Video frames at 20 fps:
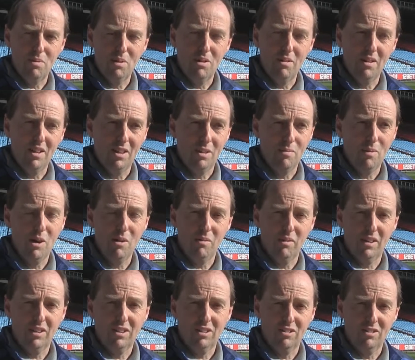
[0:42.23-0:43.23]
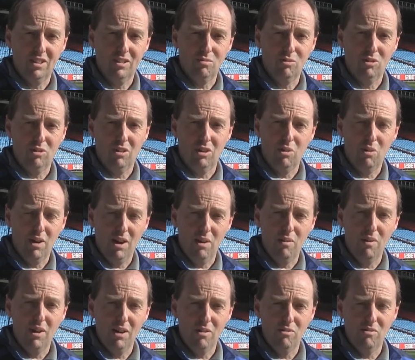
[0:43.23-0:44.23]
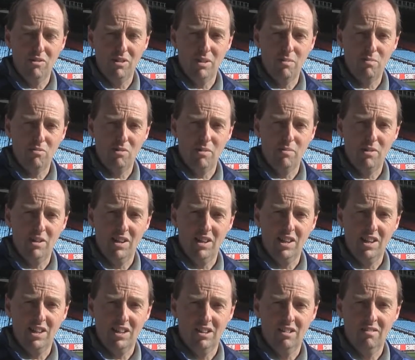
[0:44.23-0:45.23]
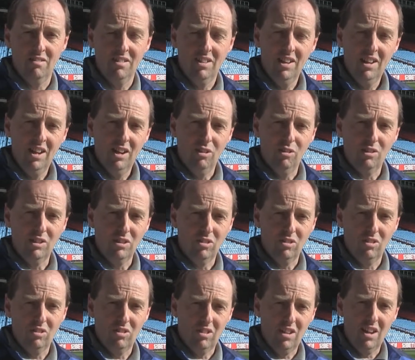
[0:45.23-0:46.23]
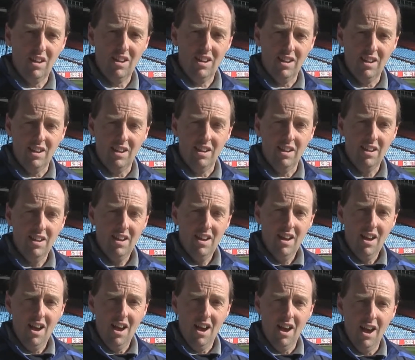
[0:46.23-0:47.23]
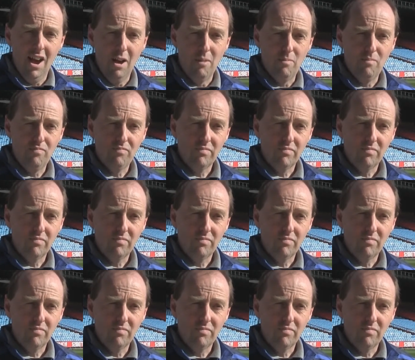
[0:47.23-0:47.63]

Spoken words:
But at the moment, like I said, we're doing quite well. We're in the Premier League and looking to stay here.